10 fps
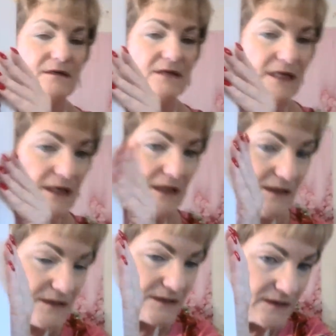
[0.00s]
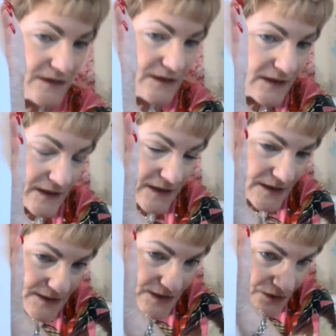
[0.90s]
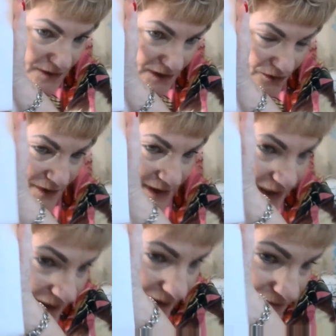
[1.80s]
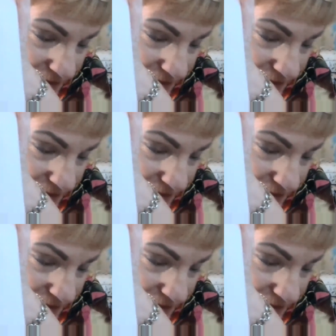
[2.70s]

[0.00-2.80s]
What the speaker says: of neat. So there we have